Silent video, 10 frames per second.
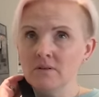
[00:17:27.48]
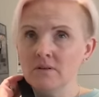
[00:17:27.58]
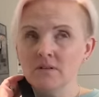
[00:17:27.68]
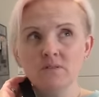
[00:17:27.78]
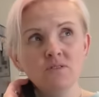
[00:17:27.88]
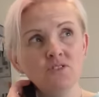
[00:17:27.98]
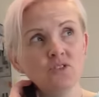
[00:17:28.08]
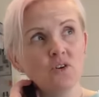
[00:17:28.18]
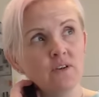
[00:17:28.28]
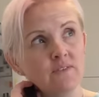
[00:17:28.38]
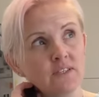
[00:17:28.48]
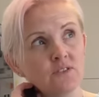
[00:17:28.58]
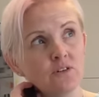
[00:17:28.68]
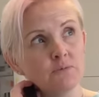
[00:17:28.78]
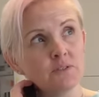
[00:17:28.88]
I don't know if she's got any vest
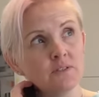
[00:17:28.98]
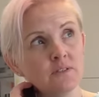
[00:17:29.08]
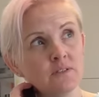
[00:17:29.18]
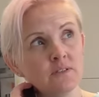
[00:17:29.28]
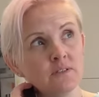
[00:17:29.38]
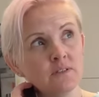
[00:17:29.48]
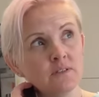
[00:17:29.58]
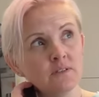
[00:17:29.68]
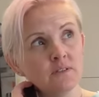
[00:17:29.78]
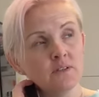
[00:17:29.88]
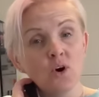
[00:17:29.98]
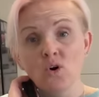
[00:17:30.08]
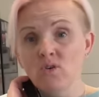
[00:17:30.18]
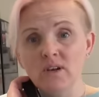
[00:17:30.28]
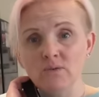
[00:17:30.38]
tops.
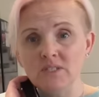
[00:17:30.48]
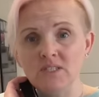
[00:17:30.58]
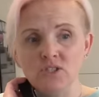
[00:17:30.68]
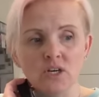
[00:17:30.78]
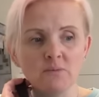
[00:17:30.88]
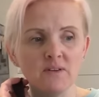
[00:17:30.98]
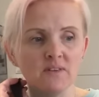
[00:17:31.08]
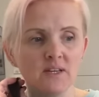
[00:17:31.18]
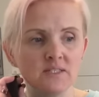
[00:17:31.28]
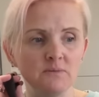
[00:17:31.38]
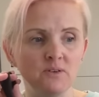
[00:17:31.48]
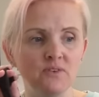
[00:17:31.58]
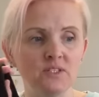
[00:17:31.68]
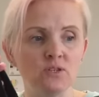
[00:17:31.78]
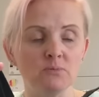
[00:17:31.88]
Or a little t-shirt, I might have to get some little
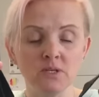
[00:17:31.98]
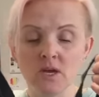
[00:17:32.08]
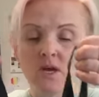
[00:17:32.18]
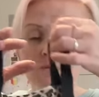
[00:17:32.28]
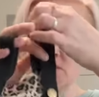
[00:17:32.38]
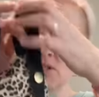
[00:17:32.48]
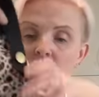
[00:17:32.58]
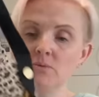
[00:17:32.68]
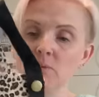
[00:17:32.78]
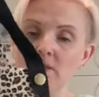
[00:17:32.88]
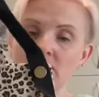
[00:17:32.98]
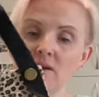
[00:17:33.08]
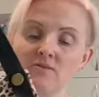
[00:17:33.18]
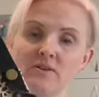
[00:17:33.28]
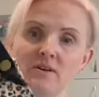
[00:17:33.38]
vest tops. But she could wear it
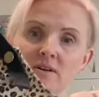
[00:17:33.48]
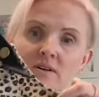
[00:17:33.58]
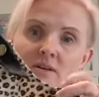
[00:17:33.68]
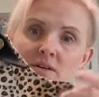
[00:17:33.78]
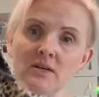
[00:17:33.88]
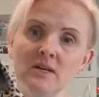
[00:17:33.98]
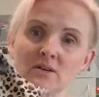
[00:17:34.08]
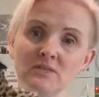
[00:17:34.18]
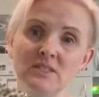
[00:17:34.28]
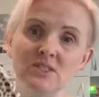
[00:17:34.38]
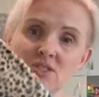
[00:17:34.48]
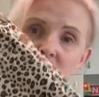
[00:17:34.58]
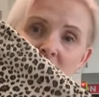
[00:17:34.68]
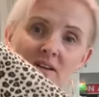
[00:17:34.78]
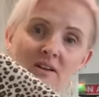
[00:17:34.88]
over a little
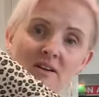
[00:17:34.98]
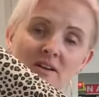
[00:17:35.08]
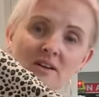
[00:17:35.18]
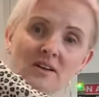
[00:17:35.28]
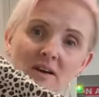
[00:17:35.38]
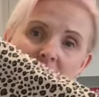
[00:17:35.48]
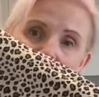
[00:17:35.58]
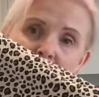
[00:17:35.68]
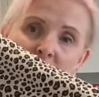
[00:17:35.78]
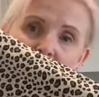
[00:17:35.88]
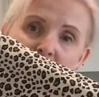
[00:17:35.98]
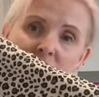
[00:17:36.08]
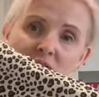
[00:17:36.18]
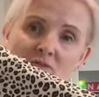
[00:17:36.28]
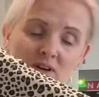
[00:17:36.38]
t-shirt, or a
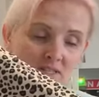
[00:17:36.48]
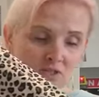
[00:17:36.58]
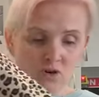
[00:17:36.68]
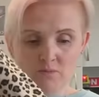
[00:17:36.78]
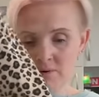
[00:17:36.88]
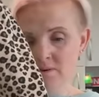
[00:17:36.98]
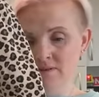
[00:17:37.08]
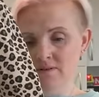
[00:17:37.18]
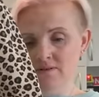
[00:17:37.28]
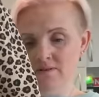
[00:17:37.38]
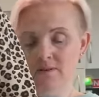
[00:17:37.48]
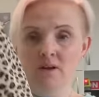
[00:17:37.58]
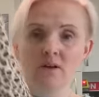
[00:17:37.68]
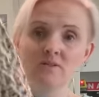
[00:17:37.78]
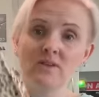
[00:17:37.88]
little vest top.
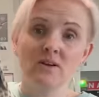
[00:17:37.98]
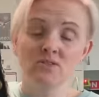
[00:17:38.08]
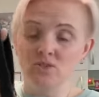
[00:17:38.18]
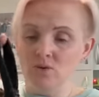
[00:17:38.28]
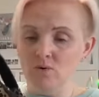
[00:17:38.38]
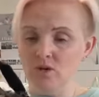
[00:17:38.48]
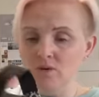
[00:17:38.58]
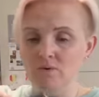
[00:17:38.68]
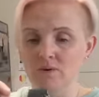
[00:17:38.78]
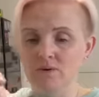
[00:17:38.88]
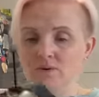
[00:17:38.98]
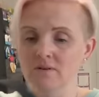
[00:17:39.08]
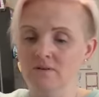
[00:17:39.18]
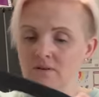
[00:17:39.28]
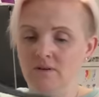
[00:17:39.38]
They are so cute.
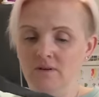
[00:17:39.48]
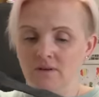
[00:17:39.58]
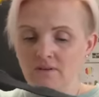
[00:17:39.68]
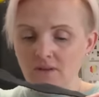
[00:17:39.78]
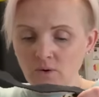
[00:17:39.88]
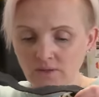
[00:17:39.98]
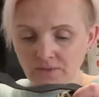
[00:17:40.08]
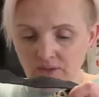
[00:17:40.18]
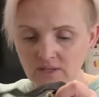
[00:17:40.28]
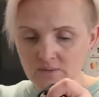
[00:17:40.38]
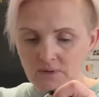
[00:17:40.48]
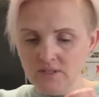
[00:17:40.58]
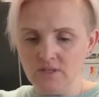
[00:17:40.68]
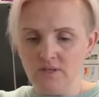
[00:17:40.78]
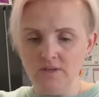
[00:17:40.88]
They're quite thick as well,
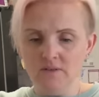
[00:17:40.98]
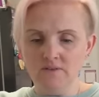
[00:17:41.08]
actually.